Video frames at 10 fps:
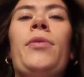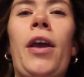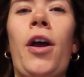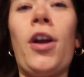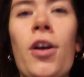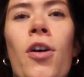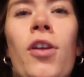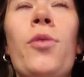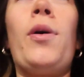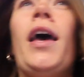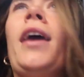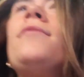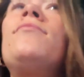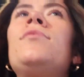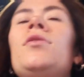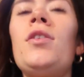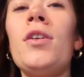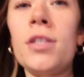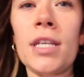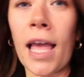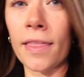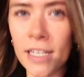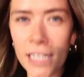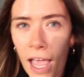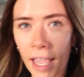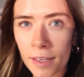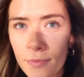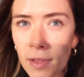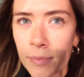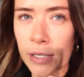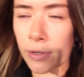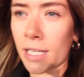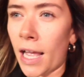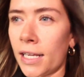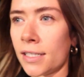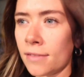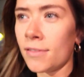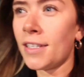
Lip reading: So we are on the way to get the tie. I'm so excited.